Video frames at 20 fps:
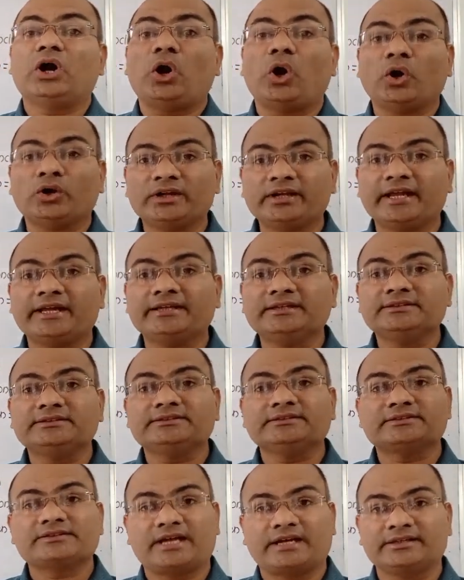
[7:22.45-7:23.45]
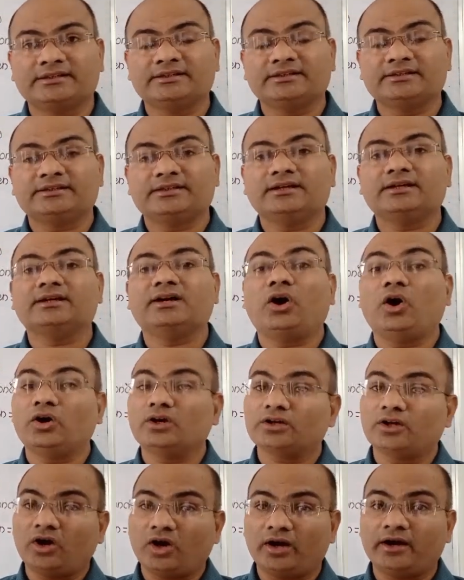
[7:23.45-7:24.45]
online channel
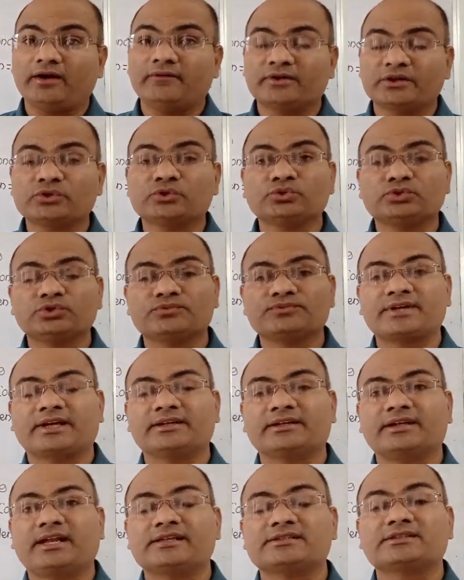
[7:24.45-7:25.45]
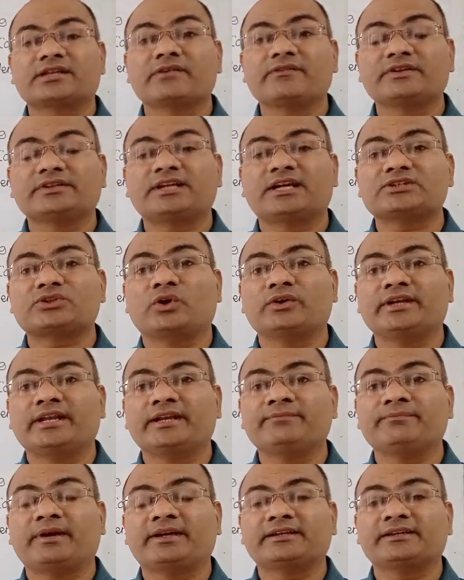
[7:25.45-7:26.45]
or our YouTube channel as Ravitaj
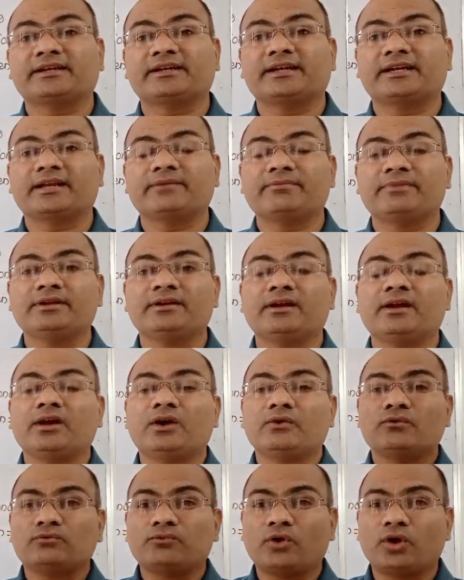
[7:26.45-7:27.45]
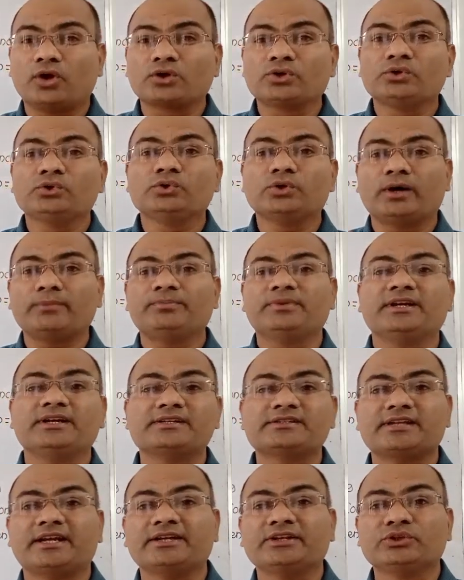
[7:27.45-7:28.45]
Online Banking Academy for new
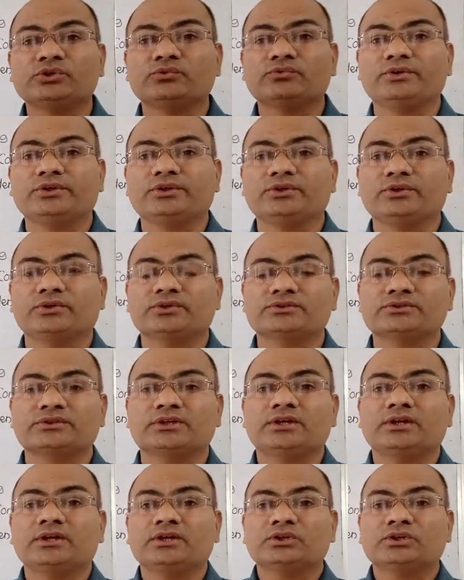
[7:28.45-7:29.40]
updates and new videos.